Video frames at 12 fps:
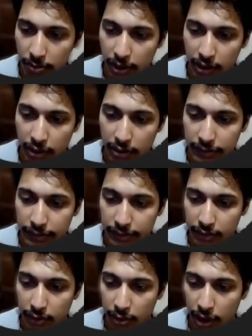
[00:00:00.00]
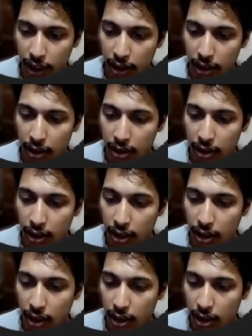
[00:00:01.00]
Okay, I
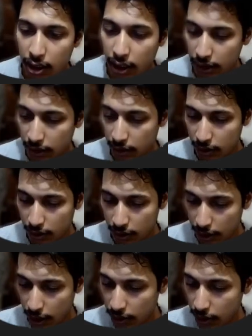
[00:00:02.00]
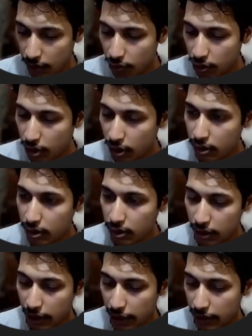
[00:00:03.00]
can give you the
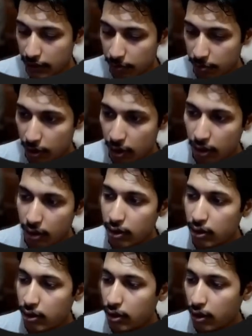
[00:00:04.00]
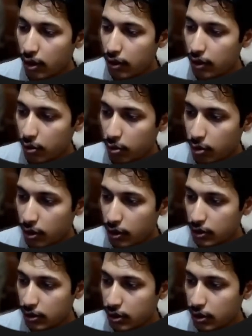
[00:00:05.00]
example related to this.
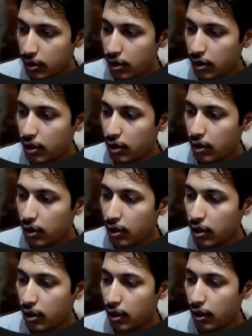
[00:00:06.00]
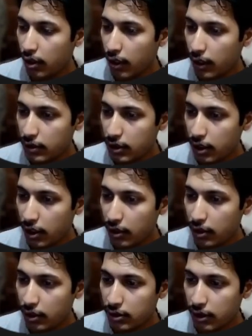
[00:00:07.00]
Let's create the second
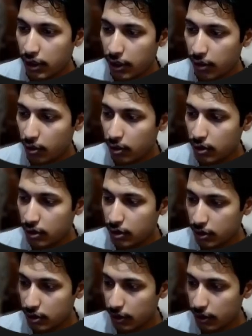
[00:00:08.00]
dot C file,